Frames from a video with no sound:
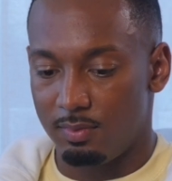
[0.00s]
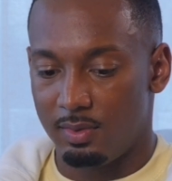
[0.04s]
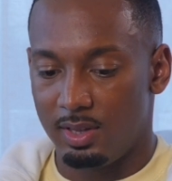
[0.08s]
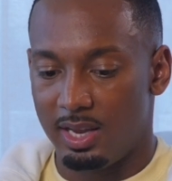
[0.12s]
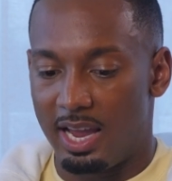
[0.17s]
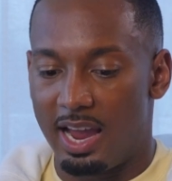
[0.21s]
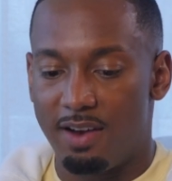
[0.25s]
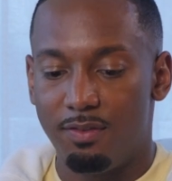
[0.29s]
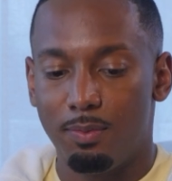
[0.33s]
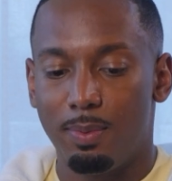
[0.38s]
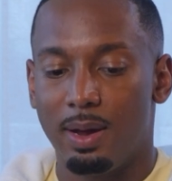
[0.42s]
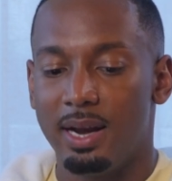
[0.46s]

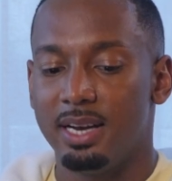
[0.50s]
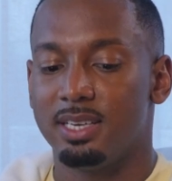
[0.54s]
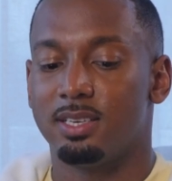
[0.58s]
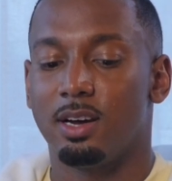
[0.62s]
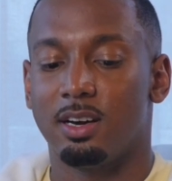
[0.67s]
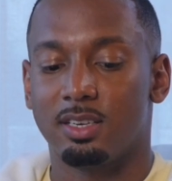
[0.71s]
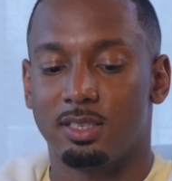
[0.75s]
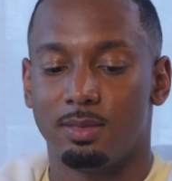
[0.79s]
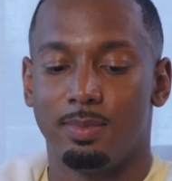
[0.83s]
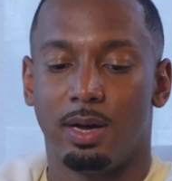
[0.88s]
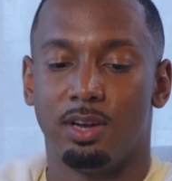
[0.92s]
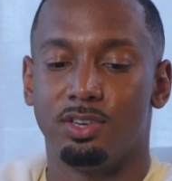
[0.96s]
everybody
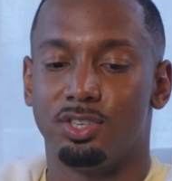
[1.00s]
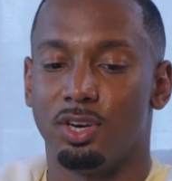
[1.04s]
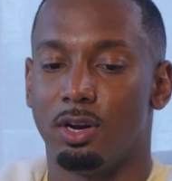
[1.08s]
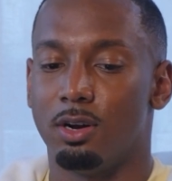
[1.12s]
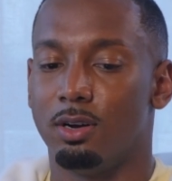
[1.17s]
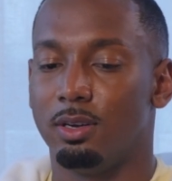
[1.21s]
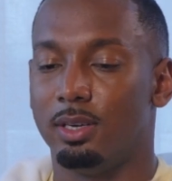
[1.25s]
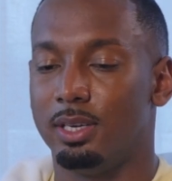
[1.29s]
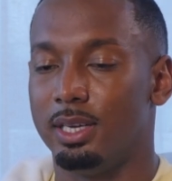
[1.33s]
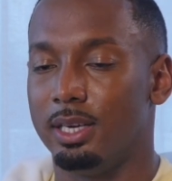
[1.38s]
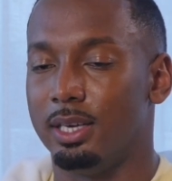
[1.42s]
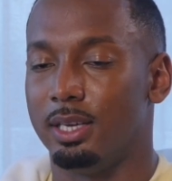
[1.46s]
talks about
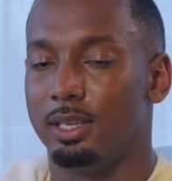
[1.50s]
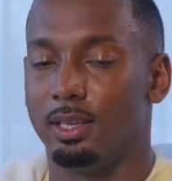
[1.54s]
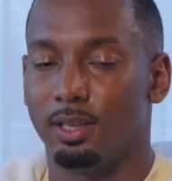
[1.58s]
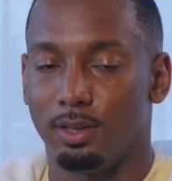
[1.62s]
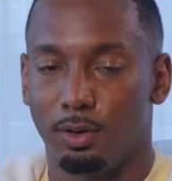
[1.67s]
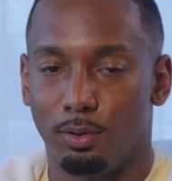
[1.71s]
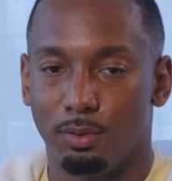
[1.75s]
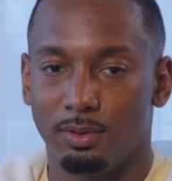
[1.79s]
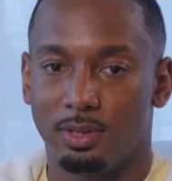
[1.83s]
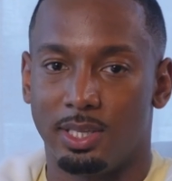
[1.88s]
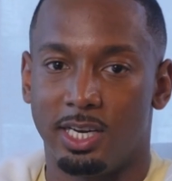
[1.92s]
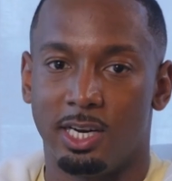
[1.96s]
journaling and the
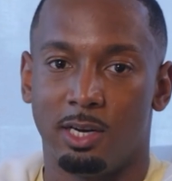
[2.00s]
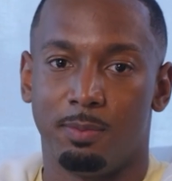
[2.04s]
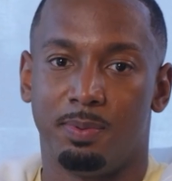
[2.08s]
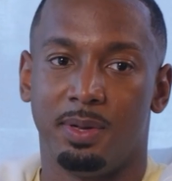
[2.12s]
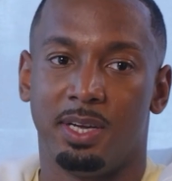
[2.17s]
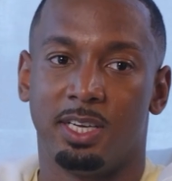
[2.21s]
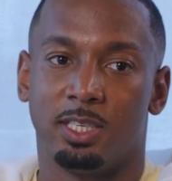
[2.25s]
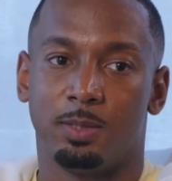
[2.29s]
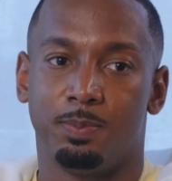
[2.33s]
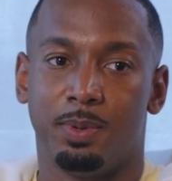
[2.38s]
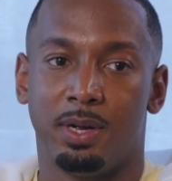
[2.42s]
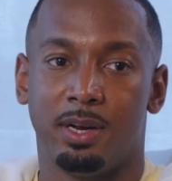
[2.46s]
whole therapy
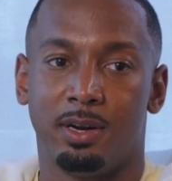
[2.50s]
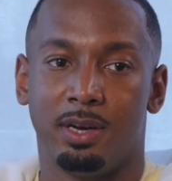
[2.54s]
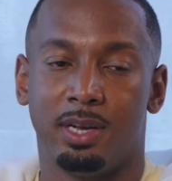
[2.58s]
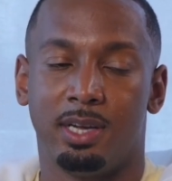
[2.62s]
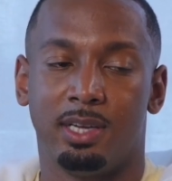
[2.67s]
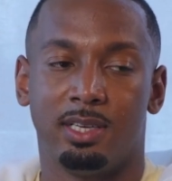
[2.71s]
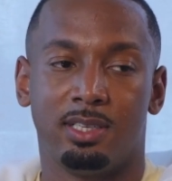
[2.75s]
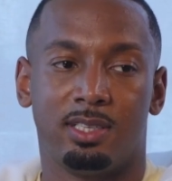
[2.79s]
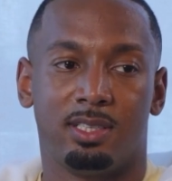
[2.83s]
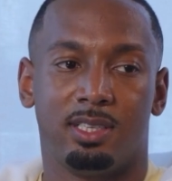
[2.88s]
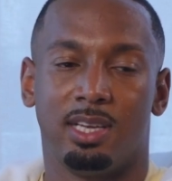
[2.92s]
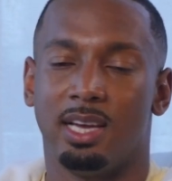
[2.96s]

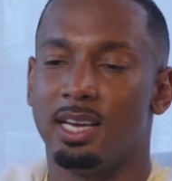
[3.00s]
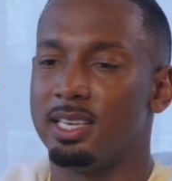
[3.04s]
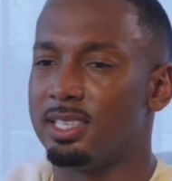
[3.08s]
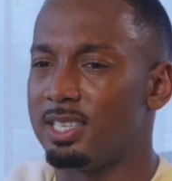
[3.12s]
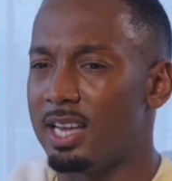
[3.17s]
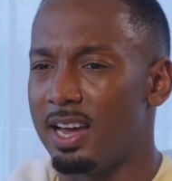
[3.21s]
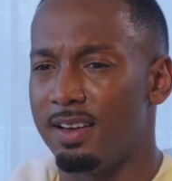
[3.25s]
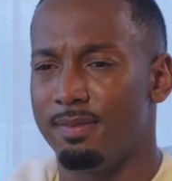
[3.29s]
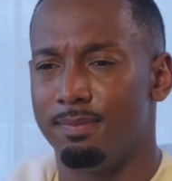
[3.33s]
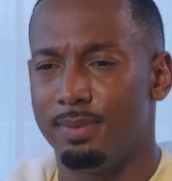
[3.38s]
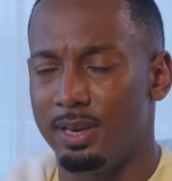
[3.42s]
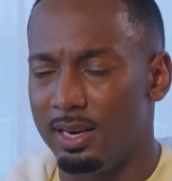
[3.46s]
experience. Yes,
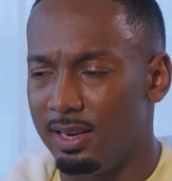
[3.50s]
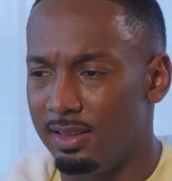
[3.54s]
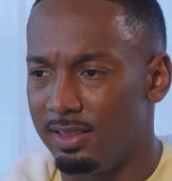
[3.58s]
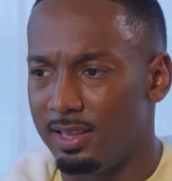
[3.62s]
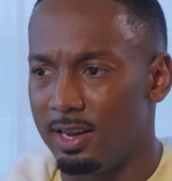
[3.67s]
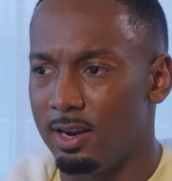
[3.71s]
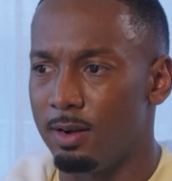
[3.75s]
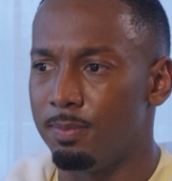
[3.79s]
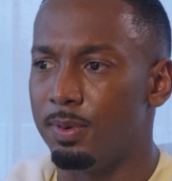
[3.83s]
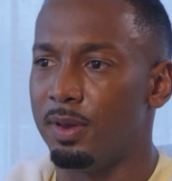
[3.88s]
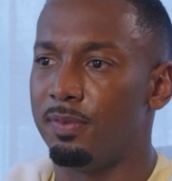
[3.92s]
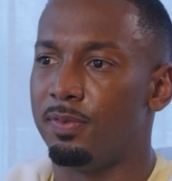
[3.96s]
I've been in
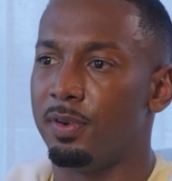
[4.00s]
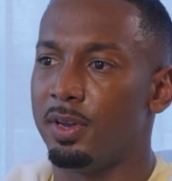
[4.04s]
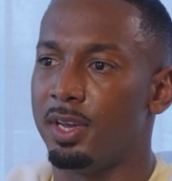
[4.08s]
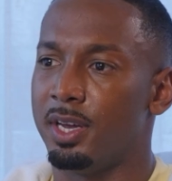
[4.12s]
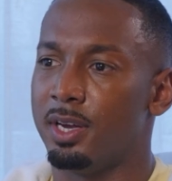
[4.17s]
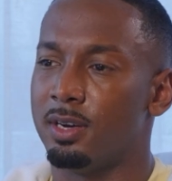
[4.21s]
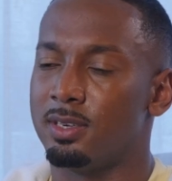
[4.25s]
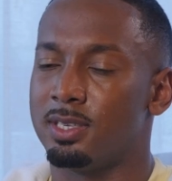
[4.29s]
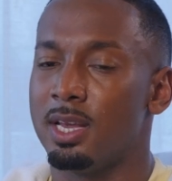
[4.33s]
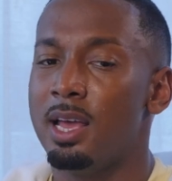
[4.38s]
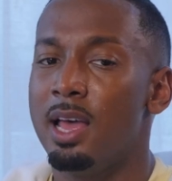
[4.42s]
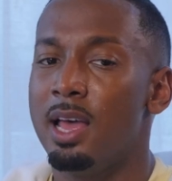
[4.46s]
therapy for years.